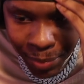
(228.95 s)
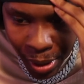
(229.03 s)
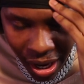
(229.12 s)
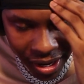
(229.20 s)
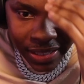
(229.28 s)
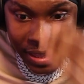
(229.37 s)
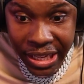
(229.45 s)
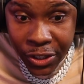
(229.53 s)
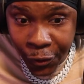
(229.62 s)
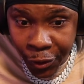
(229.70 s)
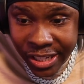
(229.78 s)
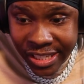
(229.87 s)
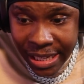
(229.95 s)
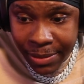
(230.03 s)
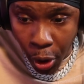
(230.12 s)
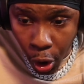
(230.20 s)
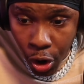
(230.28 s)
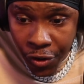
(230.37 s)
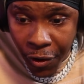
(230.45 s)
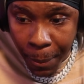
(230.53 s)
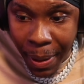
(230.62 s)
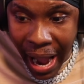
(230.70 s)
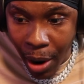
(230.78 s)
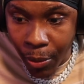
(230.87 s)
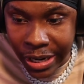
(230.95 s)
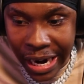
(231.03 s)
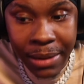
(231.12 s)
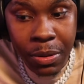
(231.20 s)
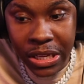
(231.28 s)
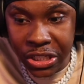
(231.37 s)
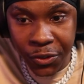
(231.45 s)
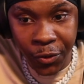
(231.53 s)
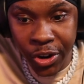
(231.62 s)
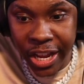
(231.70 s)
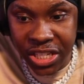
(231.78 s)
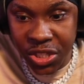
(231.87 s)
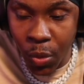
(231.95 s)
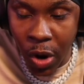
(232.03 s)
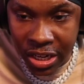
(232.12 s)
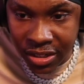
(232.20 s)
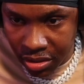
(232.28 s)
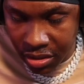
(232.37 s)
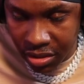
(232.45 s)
but these three seem overpowered and plus it's three against one.